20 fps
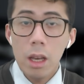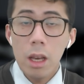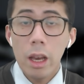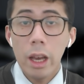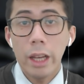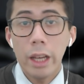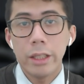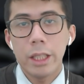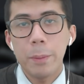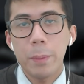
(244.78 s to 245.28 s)

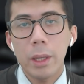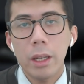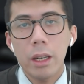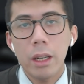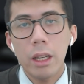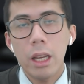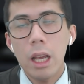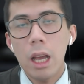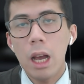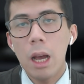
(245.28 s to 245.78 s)
And
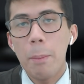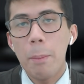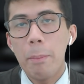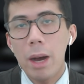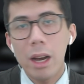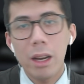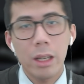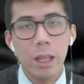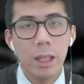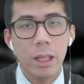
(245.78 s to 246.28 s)
typically
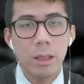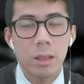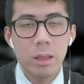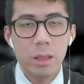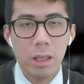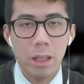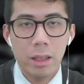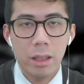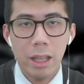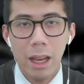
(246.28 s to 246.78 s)
markets
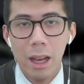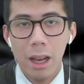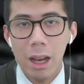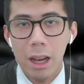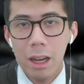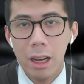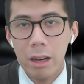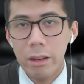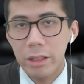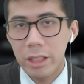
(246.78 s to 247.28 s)
that
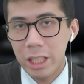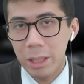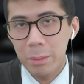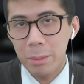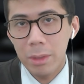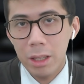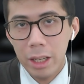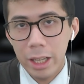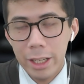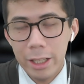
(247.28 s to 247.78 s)
are
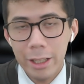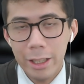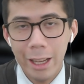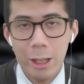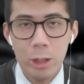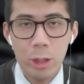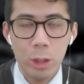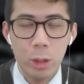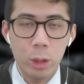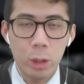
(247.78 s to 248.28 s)
similar in
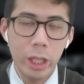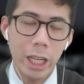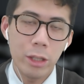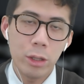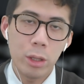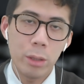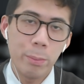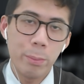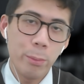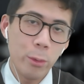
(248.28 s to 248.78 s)
nature tend
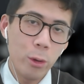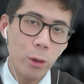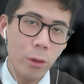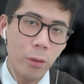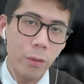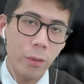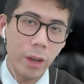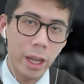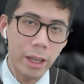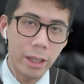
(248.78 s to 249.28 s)
to
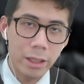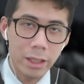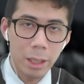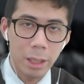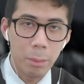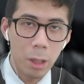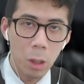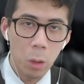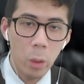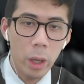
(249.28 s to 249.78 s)
move in a
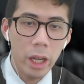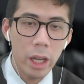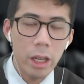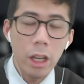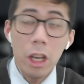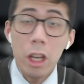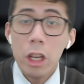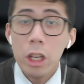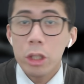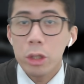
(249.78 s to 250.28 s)
similar way.
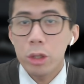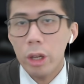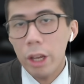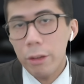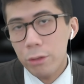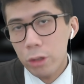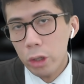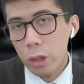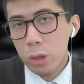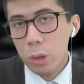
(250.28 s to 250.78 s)
So
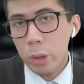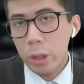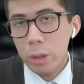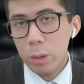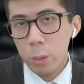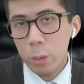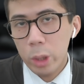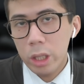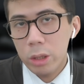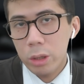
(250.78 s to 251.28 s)
if Dogecoin
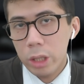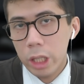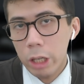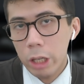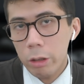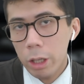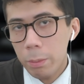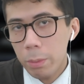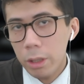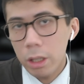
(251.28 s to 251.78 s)
were to
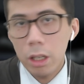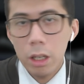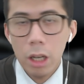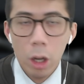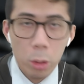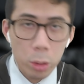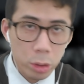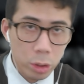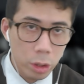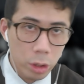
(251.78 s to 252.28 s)
go up,
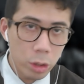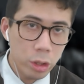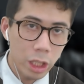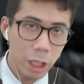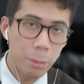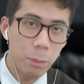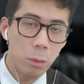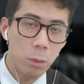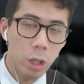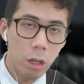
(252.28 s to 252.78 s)
also
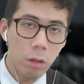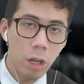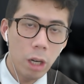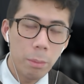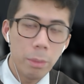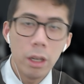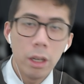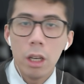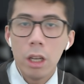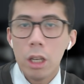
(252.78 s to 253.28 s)
SHIB will go
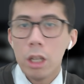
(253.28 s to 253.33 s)
up.